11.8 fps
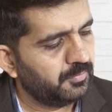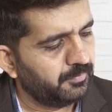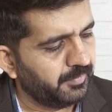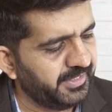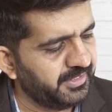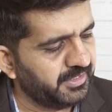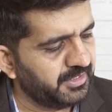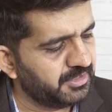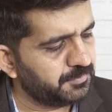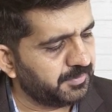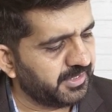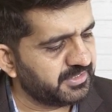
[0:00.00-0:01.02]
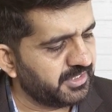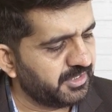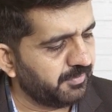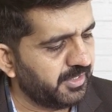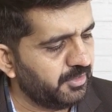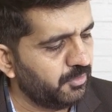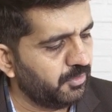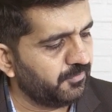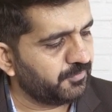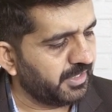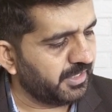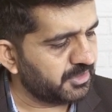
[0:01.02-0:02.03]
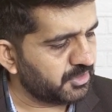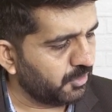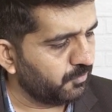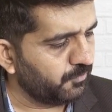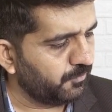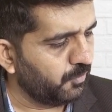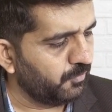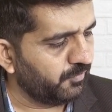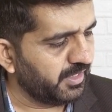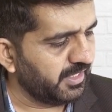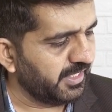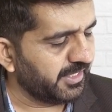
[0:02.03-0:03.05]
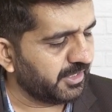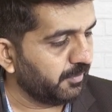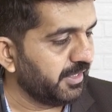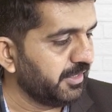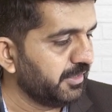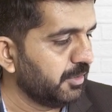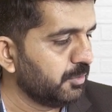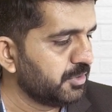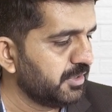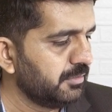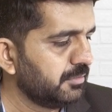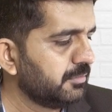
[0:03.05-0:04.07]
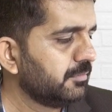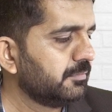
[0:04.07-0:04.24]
minus present value of cash outflow 120,000